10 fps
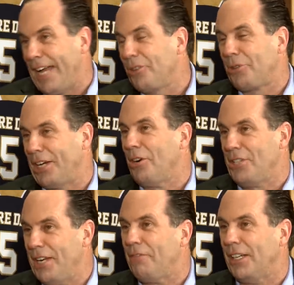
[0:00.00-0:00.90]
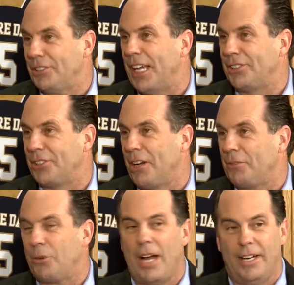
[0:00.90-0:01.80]
I don't think our defense gets enough
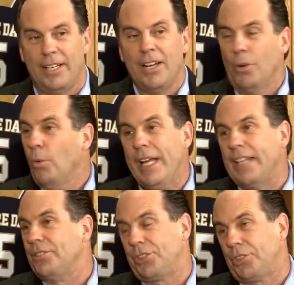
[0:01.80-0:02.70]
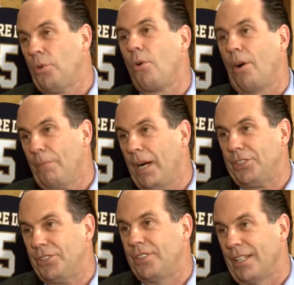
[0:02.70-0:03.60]
credit. We didn't score
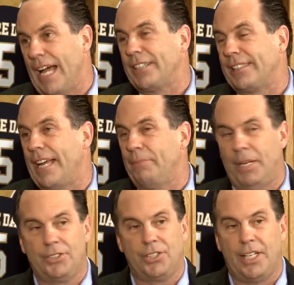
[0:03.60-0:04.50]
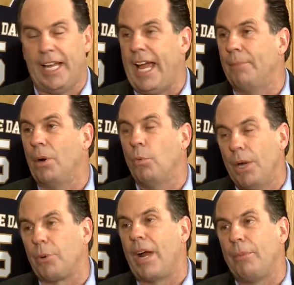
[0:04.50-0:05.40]
much the last 10 minutes of the game, but we
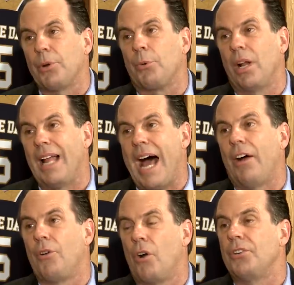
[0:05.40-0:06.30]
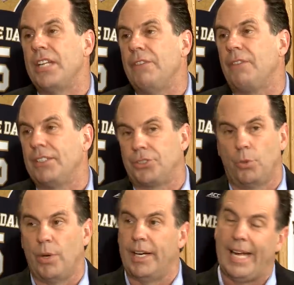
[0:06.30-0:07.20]
were able to rely on our defense defense to
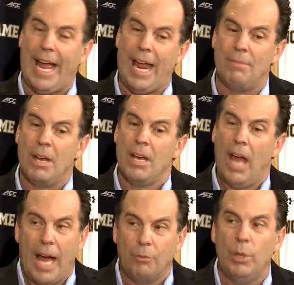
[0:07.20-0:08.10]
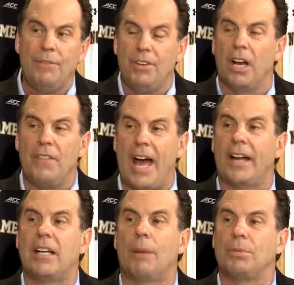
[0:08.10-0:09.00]
win a game. And we've done that
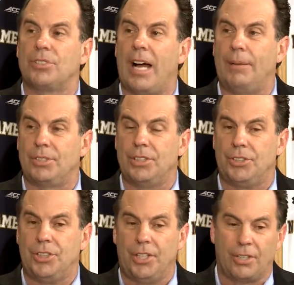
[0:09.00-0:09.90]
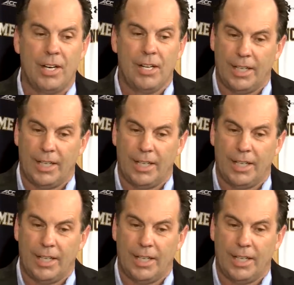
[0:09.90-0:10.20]
a couple times this year.